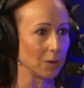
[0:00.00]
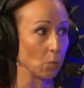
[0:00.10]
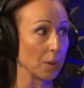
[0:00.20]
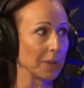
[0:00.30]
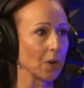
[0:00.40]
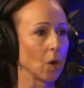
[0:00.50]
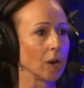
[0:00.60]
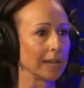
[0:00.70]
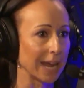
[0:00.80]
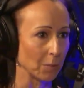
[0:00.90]
that women
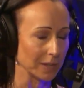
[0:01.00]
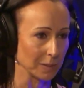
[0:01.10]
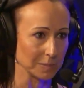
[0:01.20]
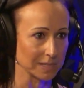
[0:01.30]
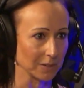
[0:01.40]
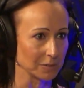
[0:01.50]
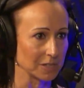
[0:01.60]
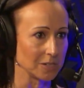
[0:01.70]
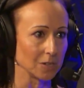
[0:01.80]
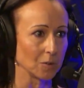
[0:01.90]
are allowing themselves
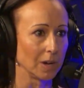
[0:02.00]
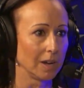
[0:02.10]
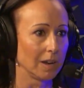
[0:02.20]
to do.